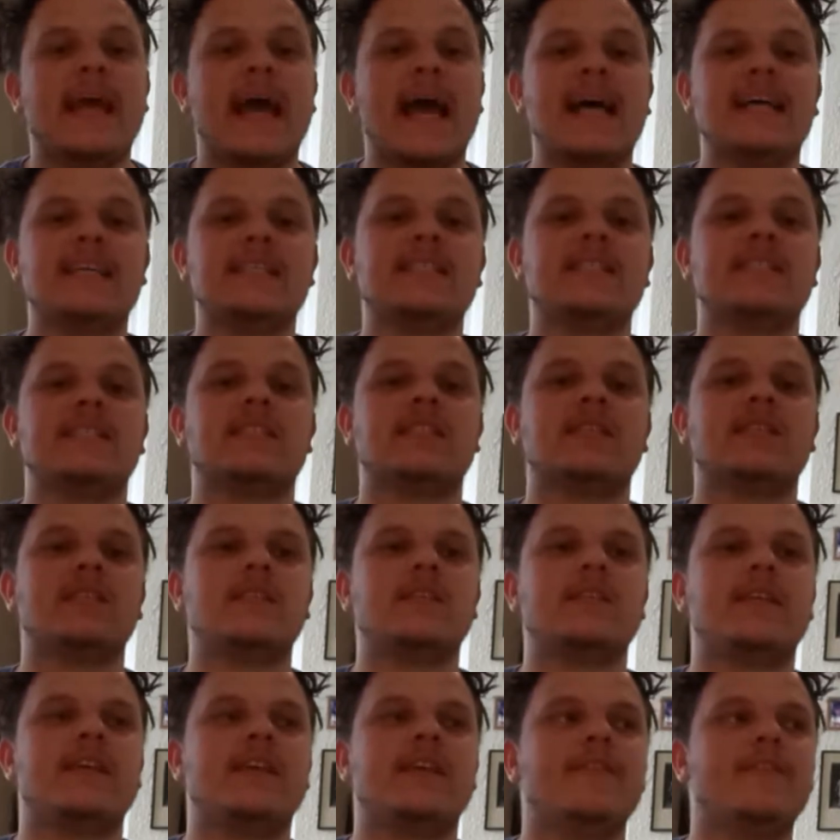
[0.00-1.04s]
has
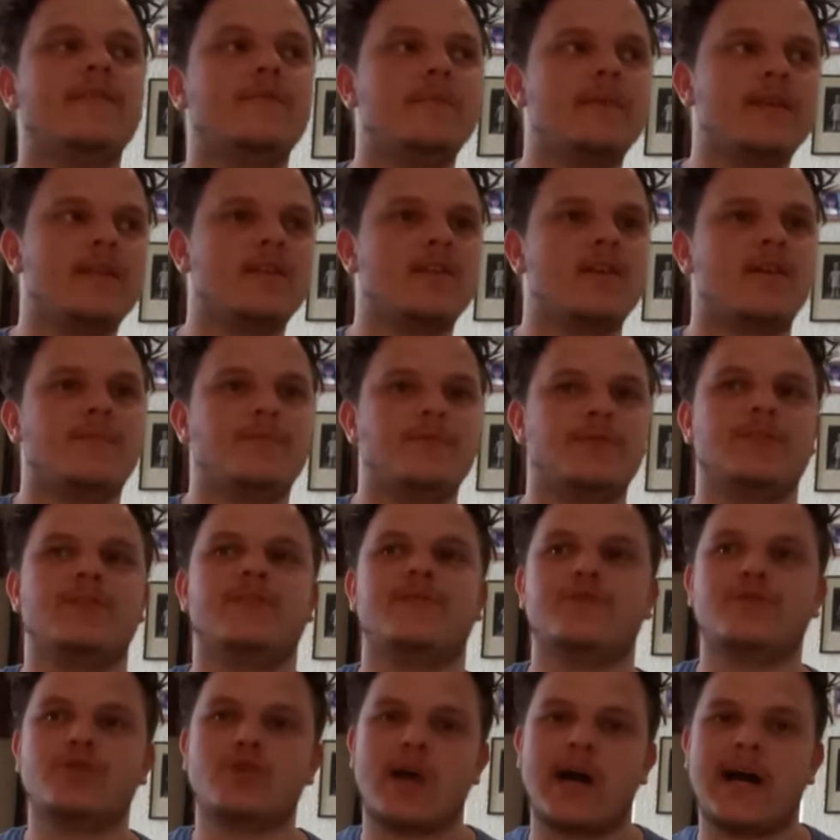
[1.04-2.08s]
given me the option
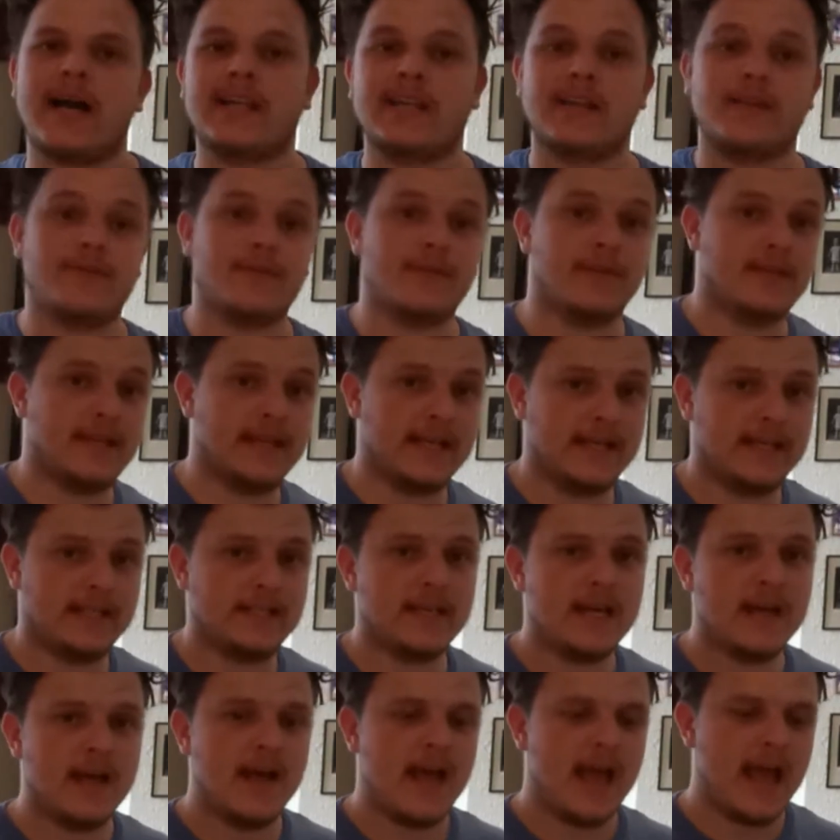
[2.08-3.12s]
of trying different
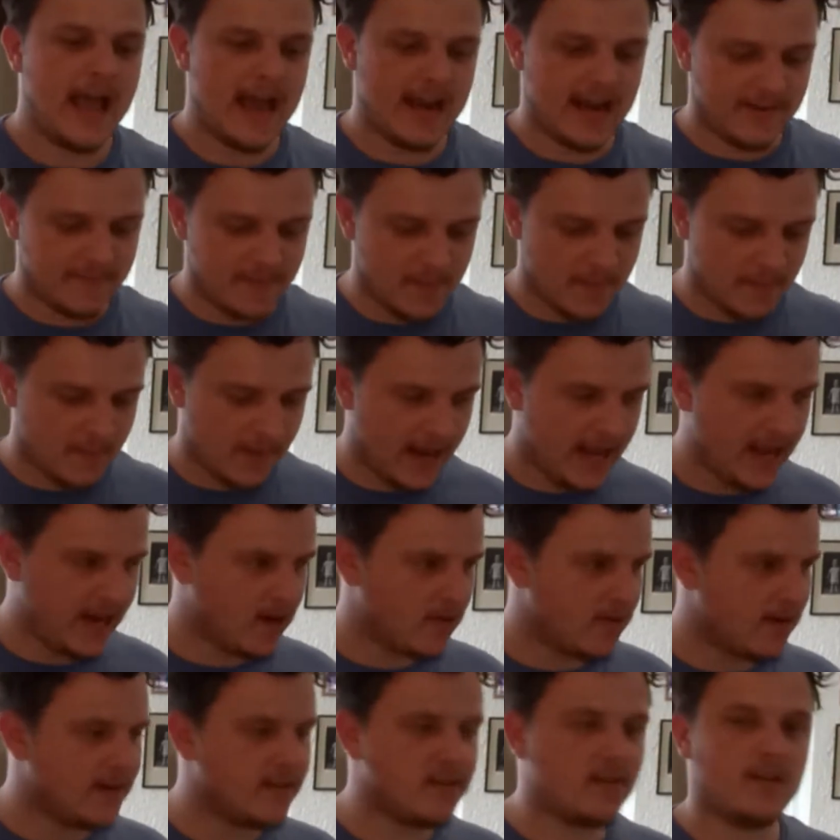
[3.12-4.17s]
things, and I've been playing
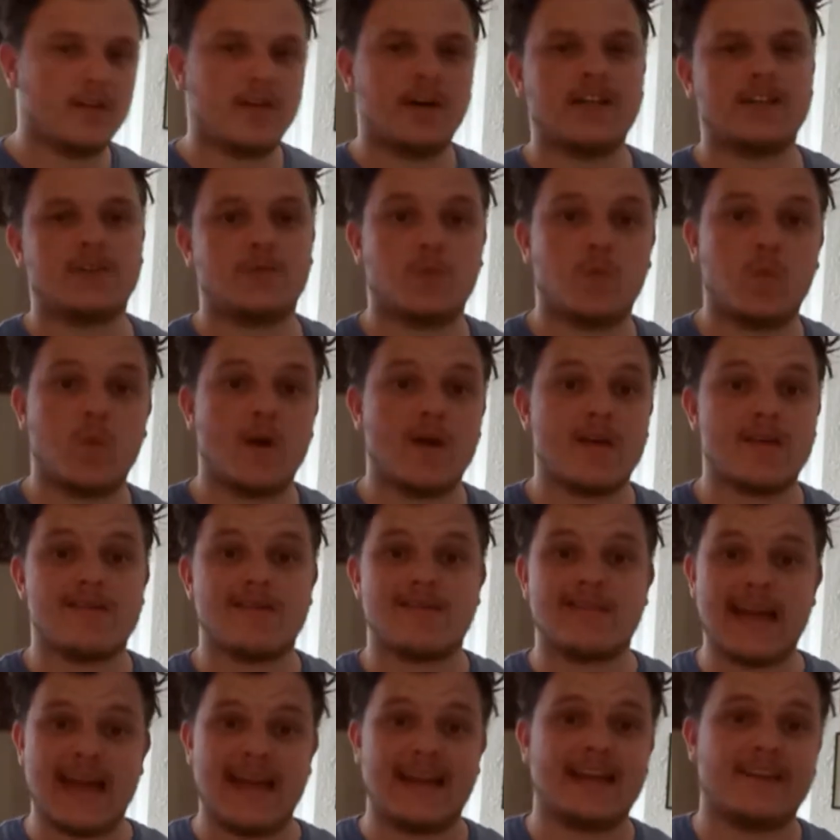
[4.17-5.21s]
around a lot with
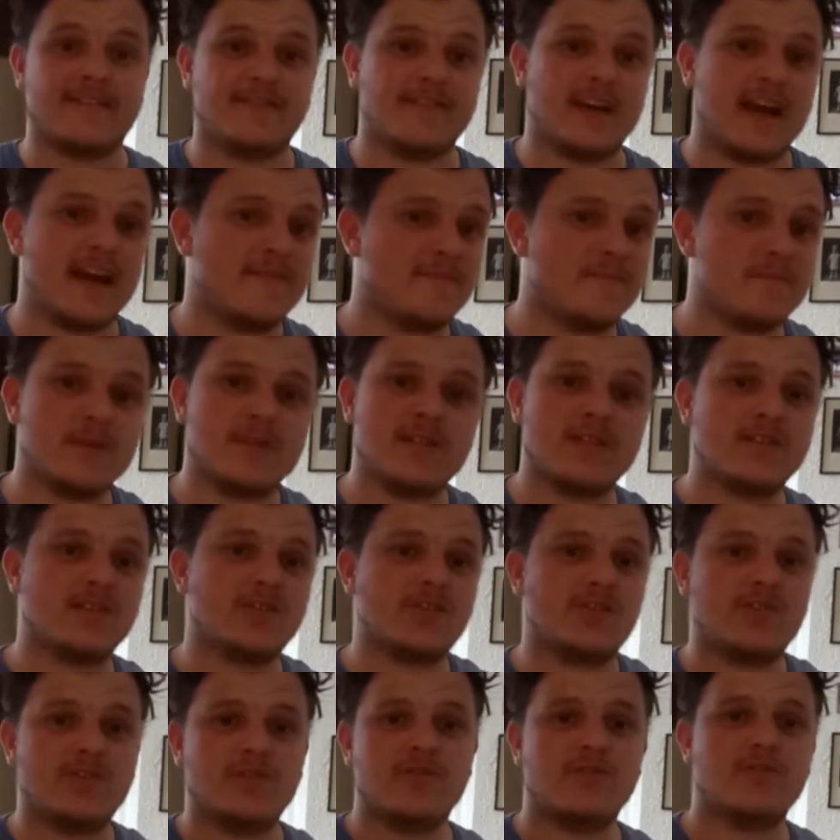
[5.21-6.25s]
that. I haven't been in the
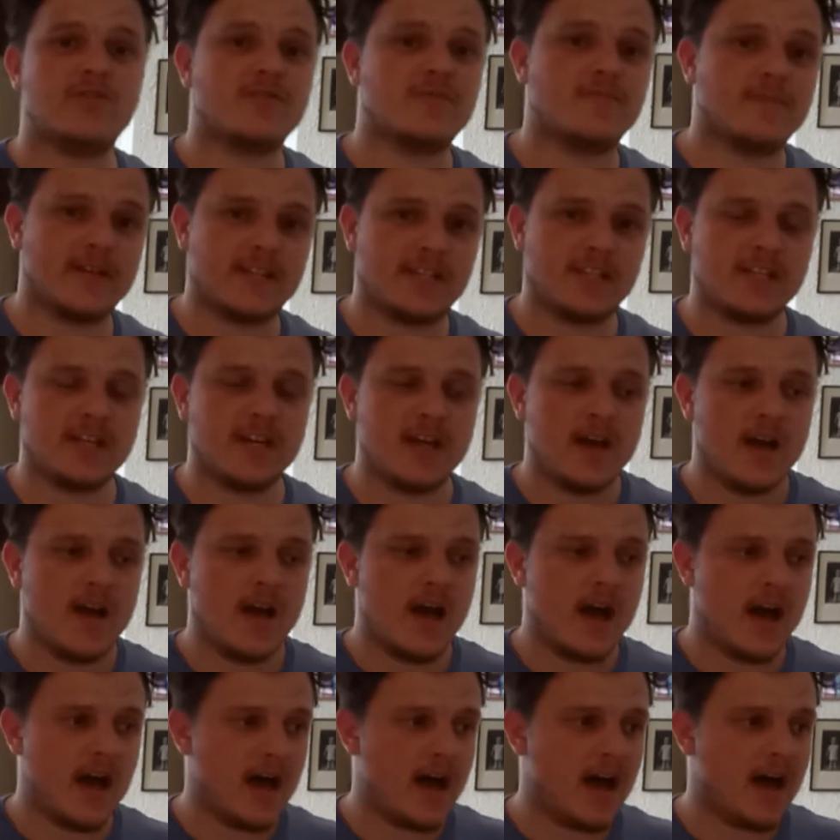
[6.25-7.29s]
studio as much
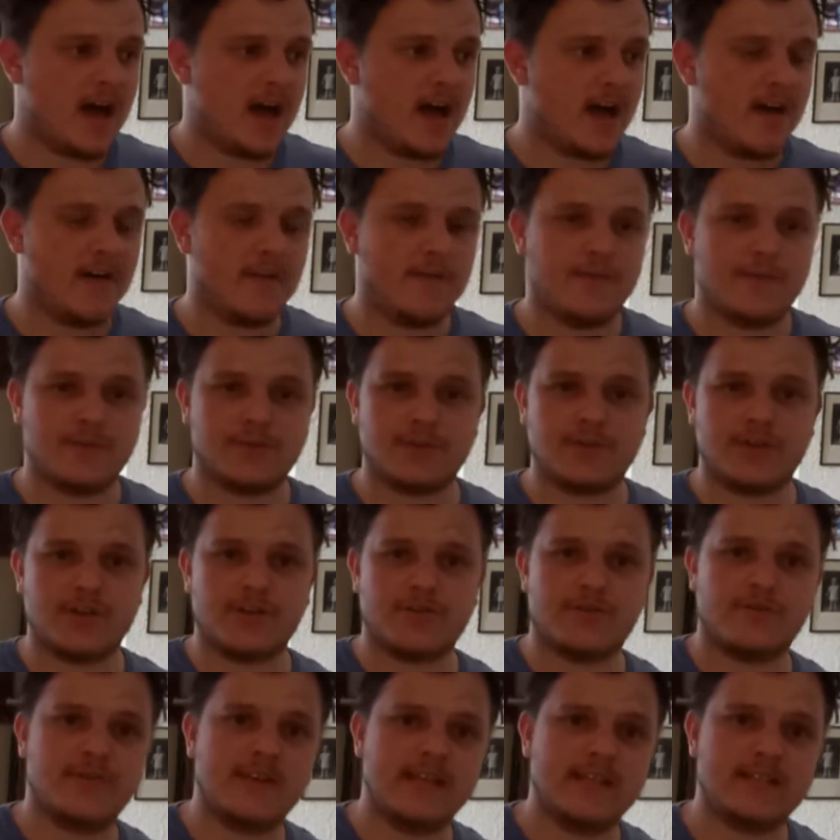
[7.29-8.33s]
for
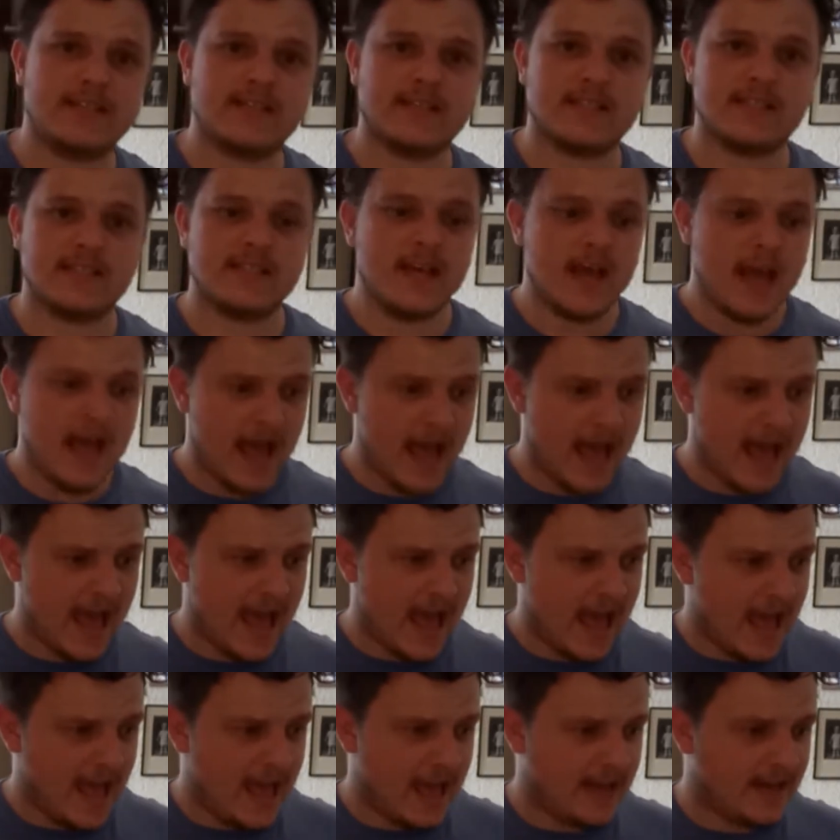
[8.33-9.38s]
certain reasons,
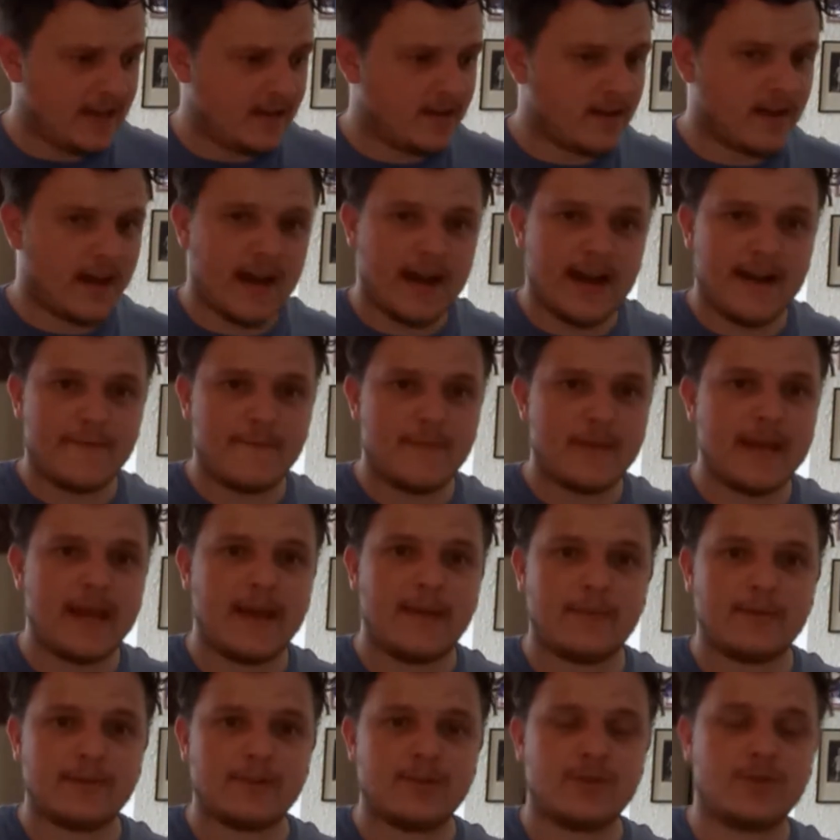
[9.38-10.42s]
and I've been
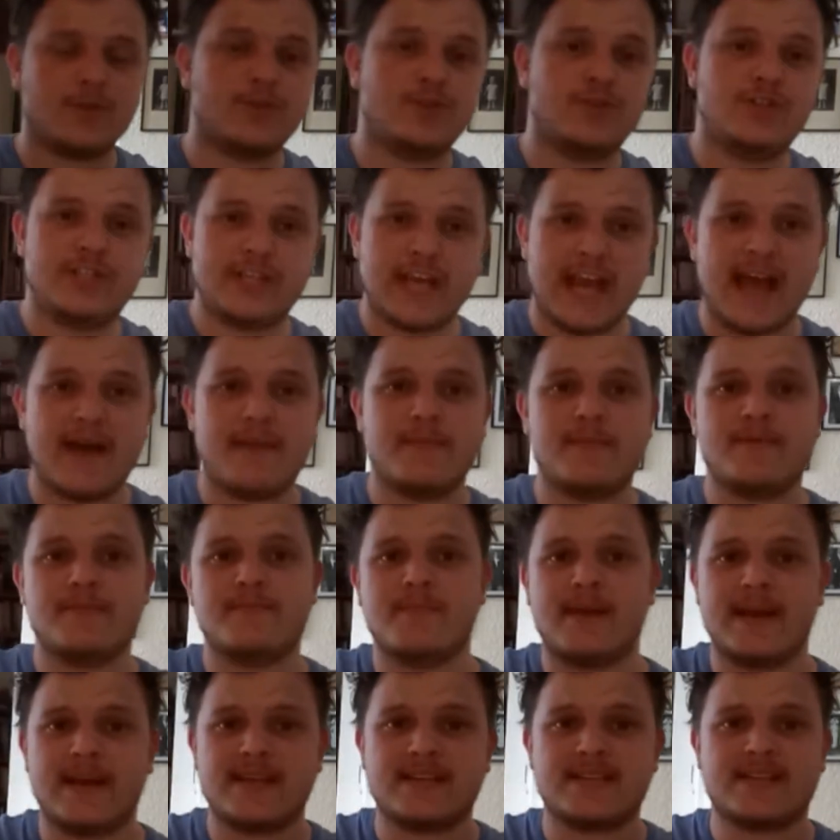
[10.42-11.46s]
able to jam and
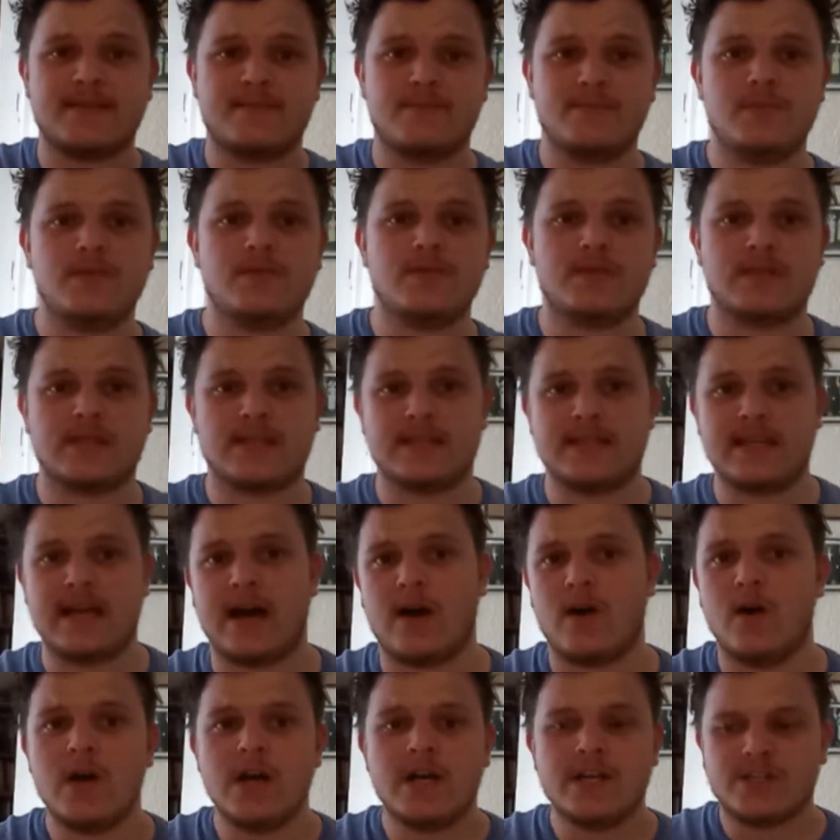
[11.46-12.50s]
make some music now.